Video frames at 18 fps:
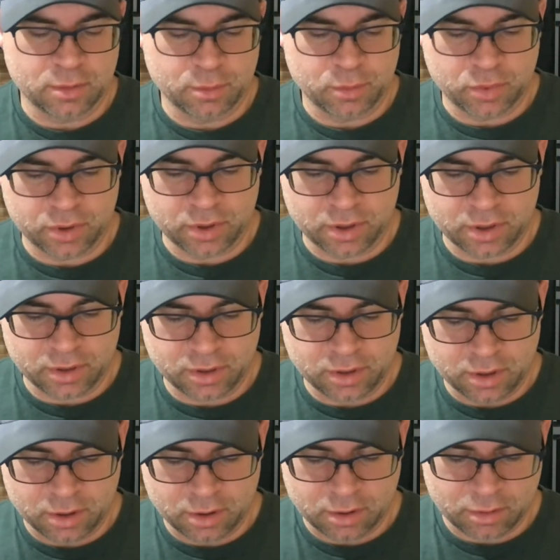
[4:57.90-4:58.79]
Put it on
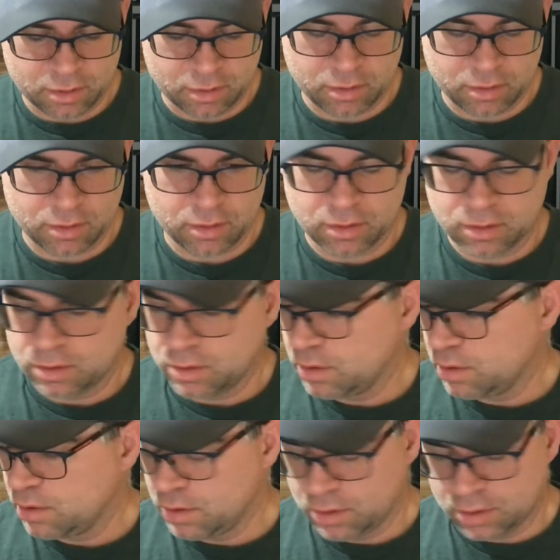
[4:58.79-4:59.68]
there,
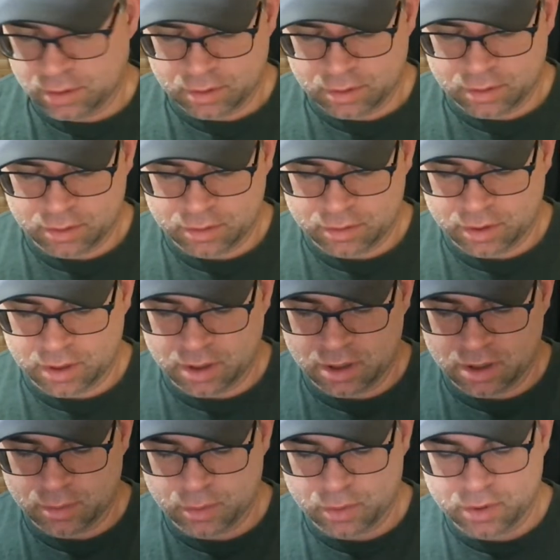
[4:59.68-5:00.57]
turn the
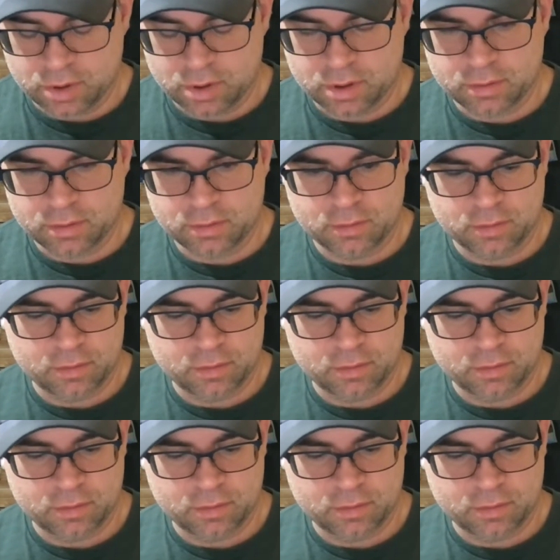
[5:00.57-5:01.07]
camera on,